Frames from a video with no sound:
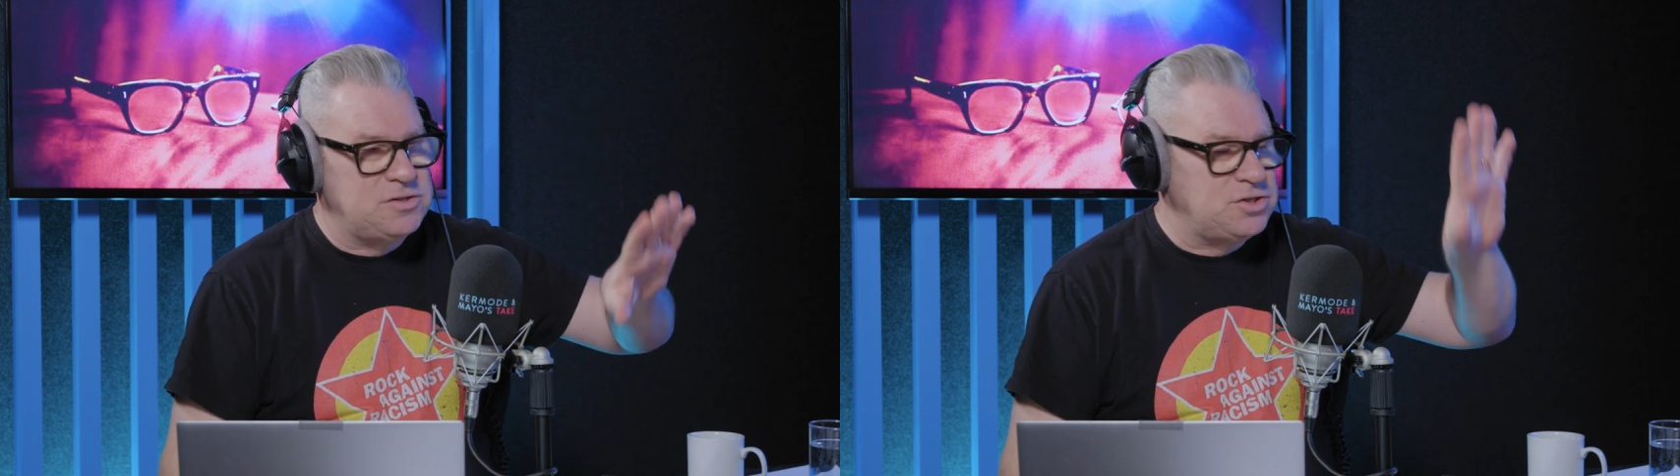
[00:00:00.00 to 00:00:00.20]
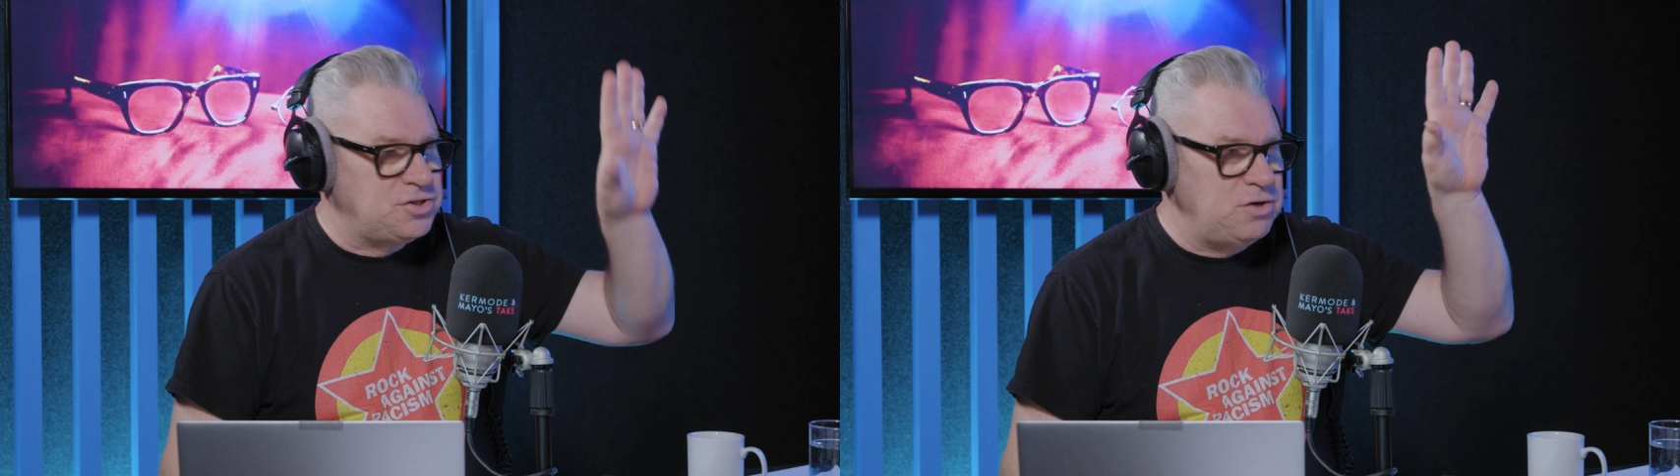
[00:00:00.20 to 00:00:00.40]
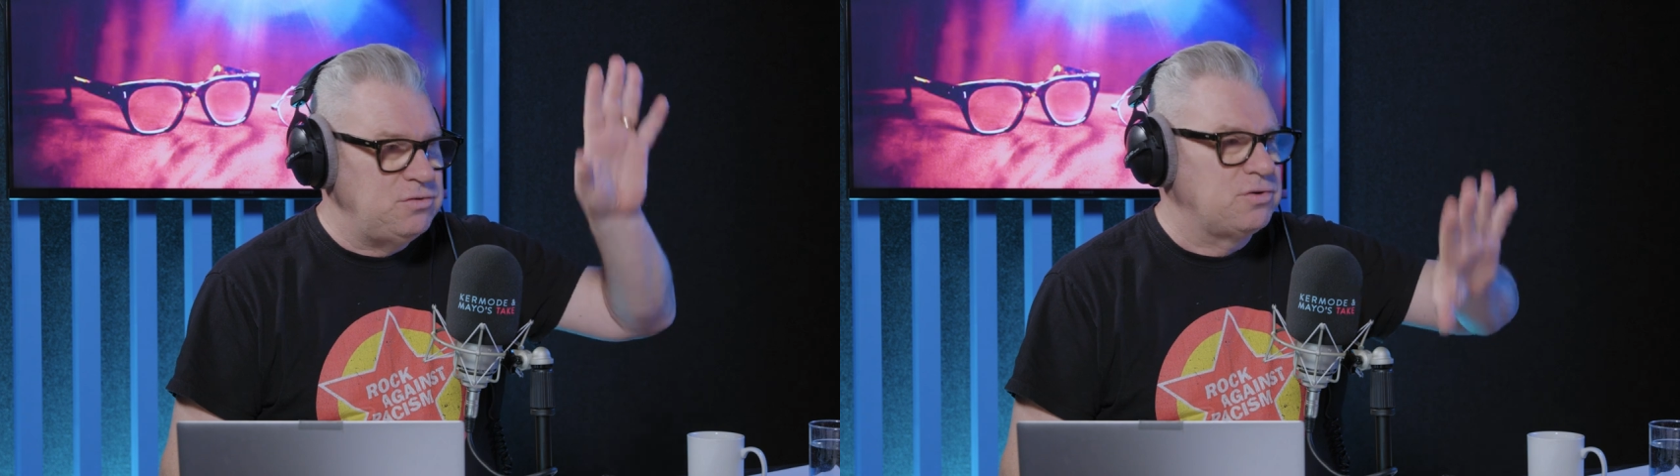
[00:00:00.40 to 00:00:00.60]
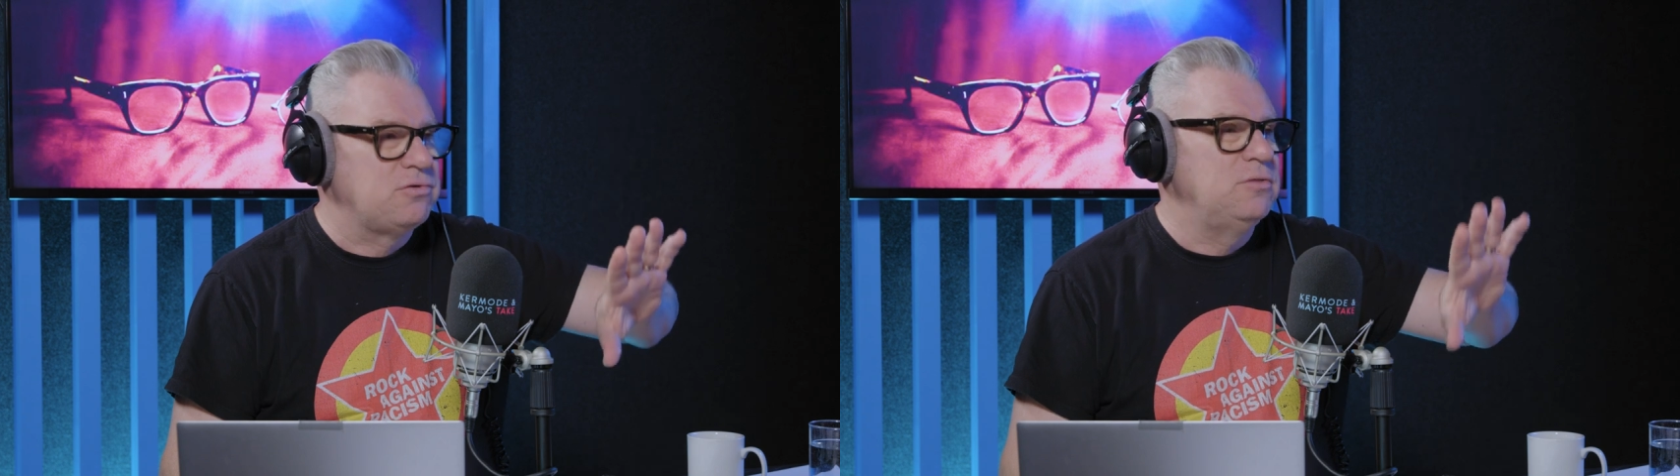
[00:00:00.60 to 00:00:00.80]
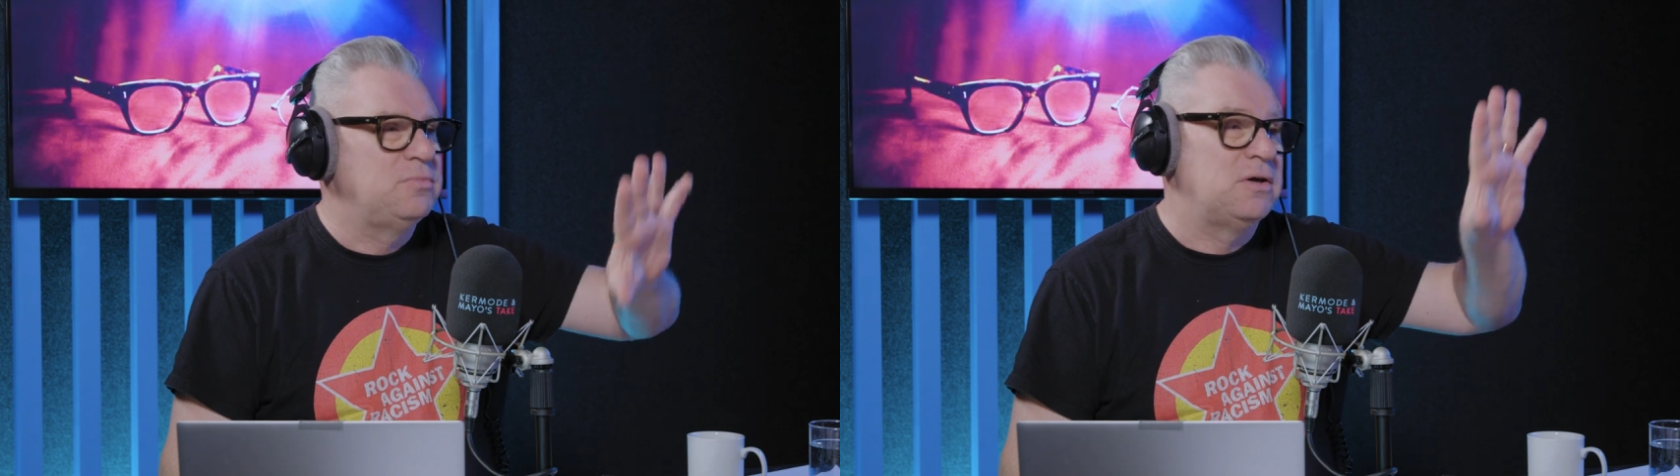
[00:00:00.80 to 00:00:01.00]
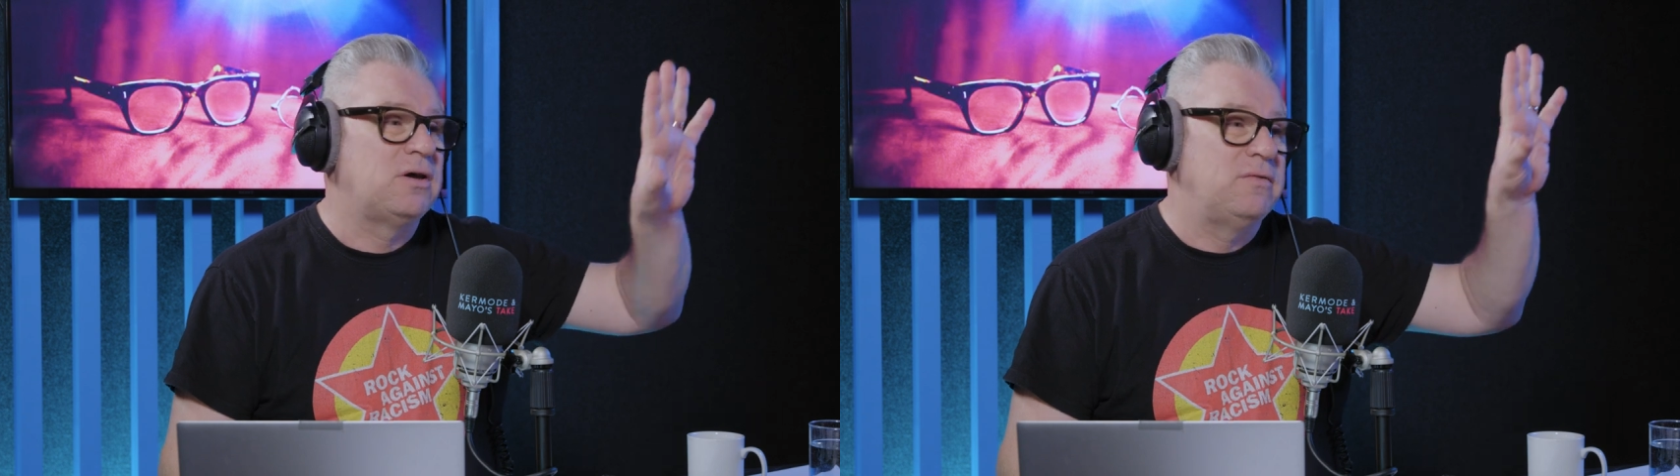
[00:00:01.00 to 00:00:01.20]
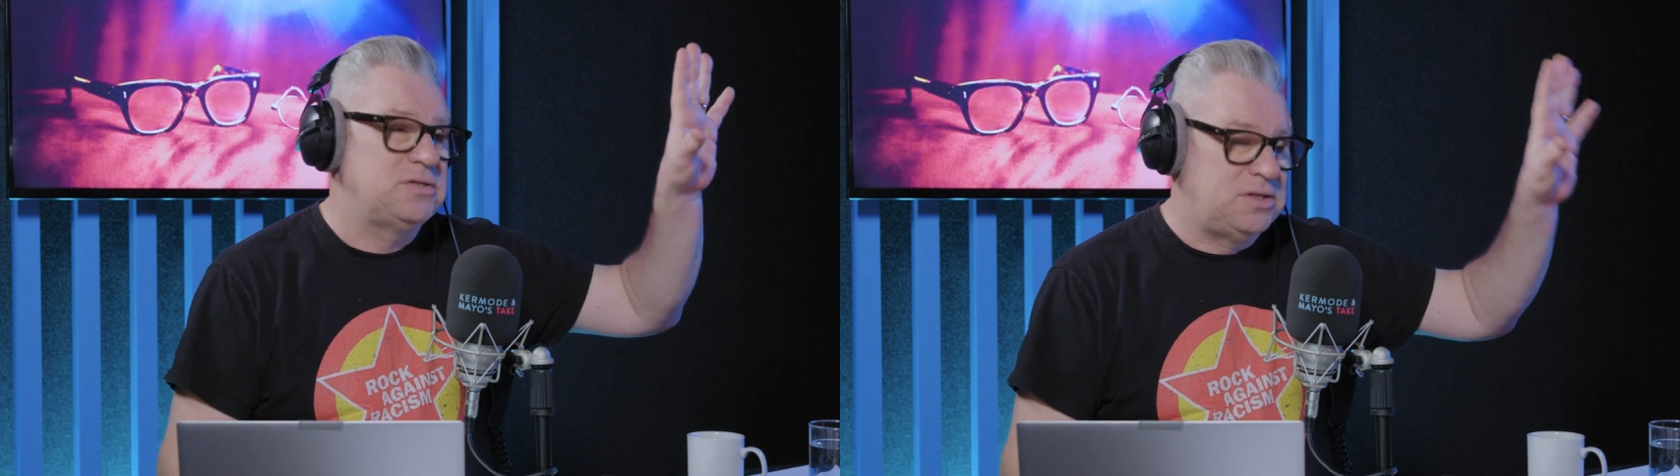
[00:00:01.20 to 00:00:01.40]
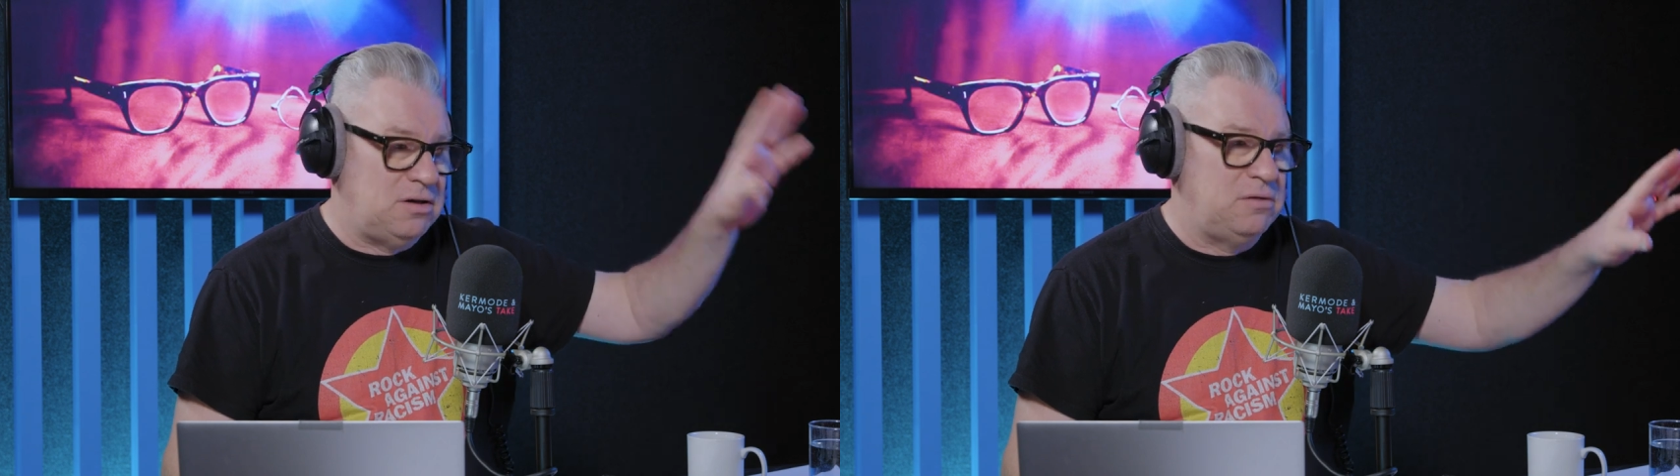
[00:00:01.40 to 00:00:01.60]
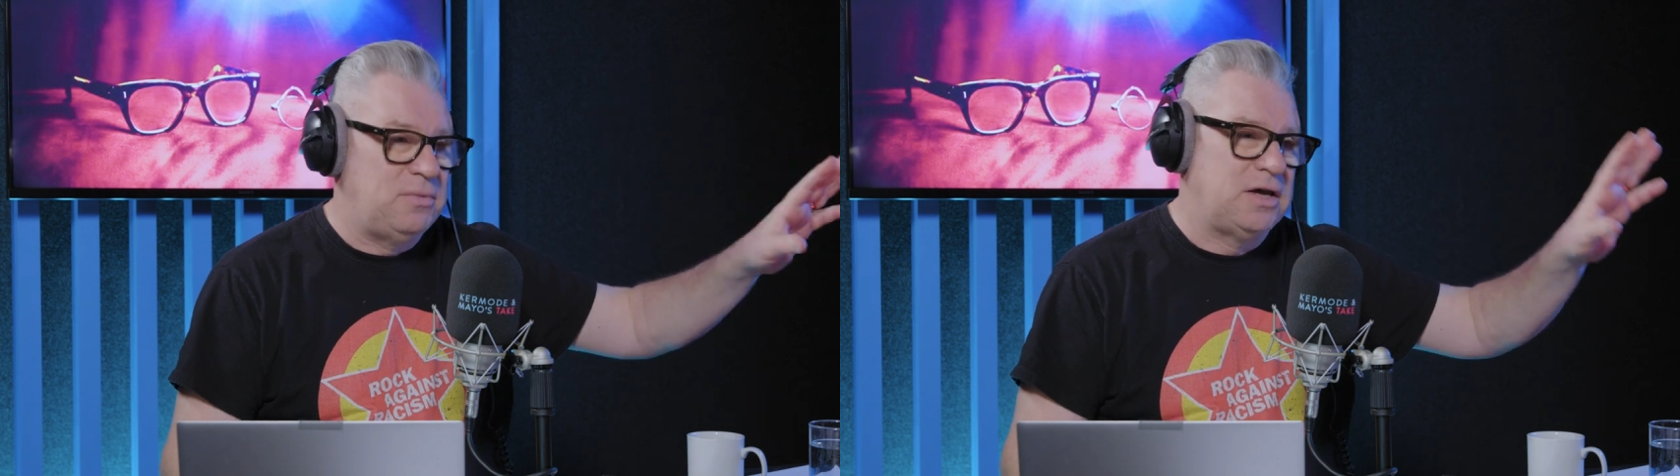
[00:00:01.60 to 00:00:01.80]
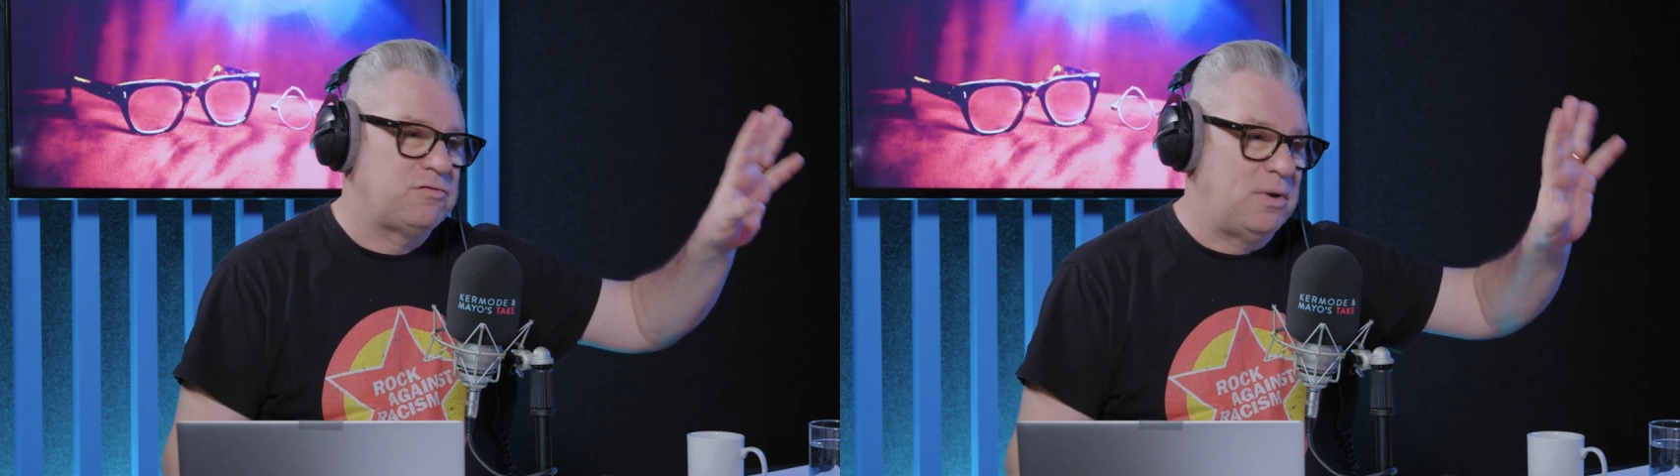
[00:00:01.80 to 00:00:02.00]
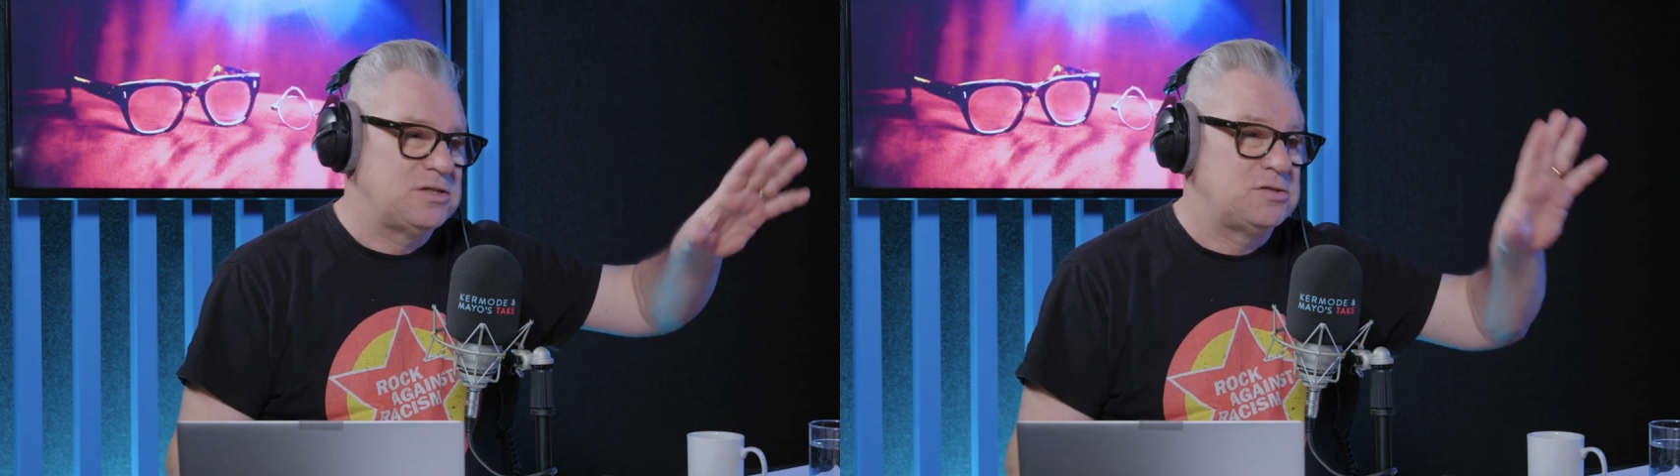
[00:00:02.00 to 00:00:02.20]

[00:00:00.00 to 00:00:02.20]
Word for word: a student group that are going to the IMAX from XS2.